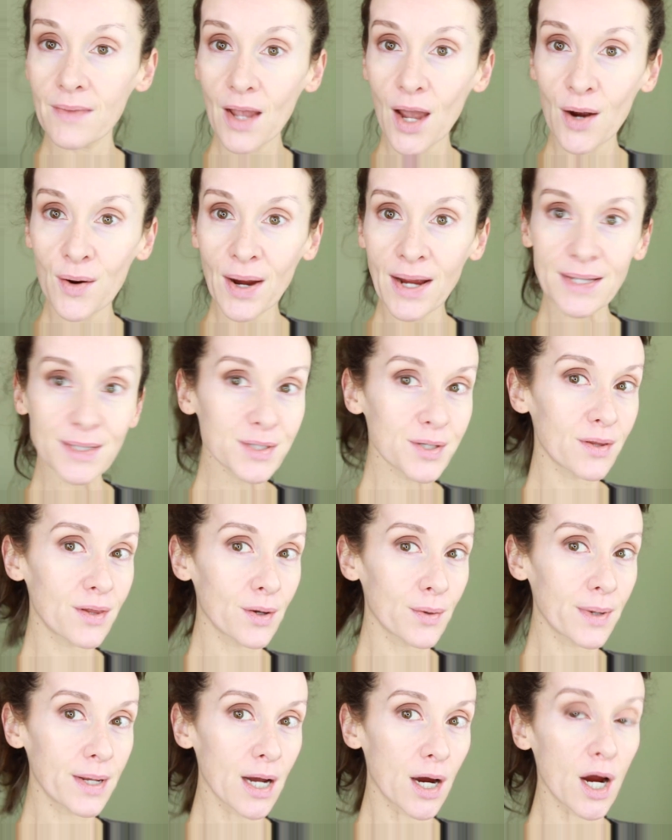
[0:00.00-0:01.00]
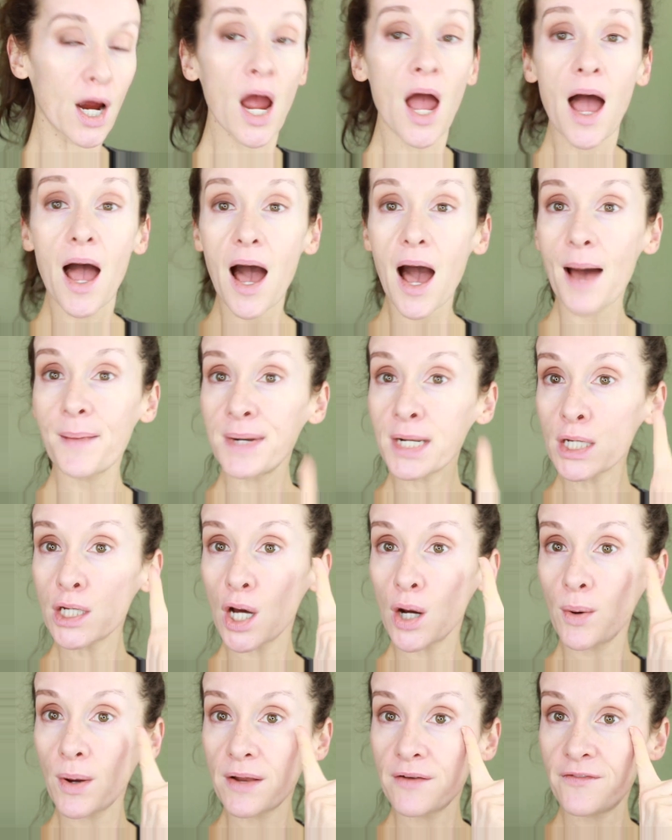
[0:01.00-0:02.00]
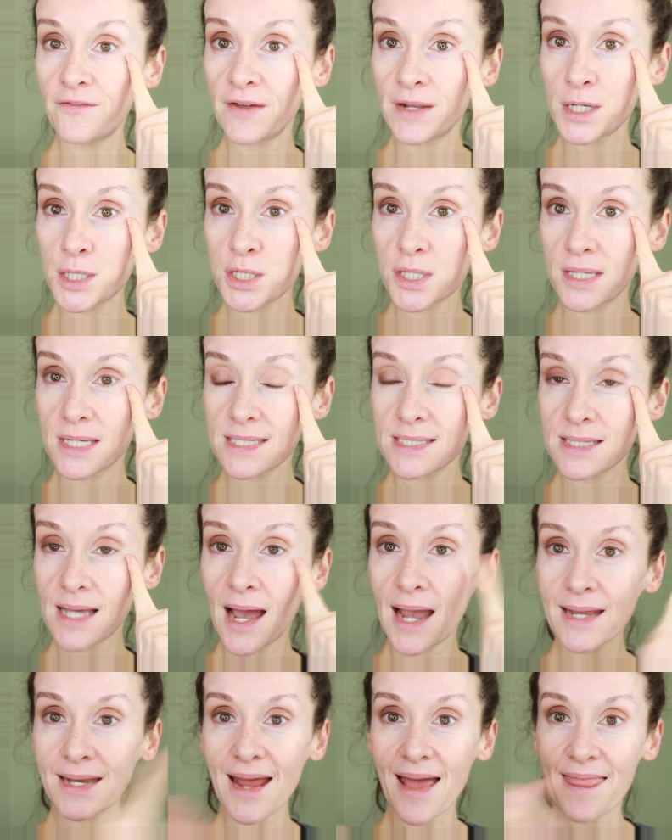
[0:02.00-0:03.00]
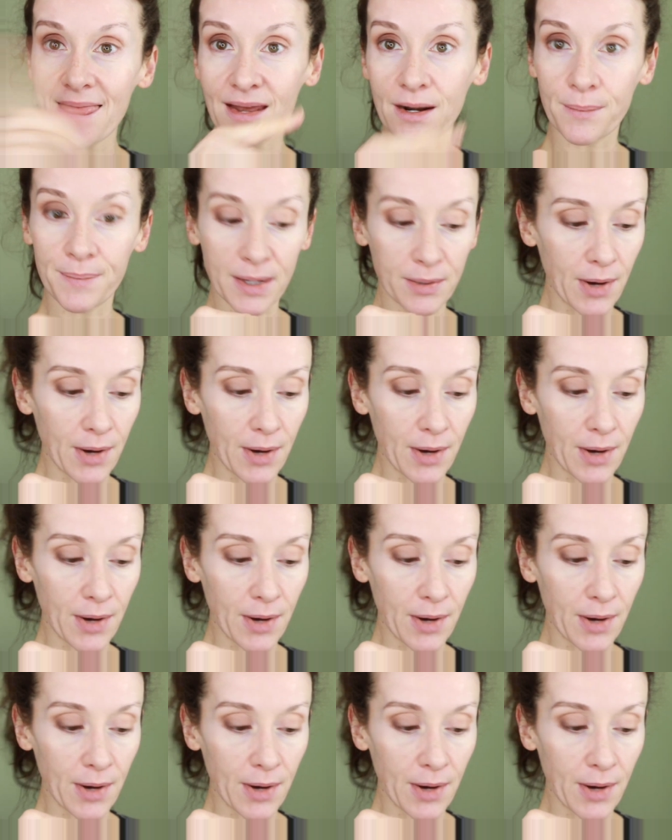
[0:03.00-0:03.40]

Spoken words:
All right, so there we are. I'm gonna go and finish this side and then I'll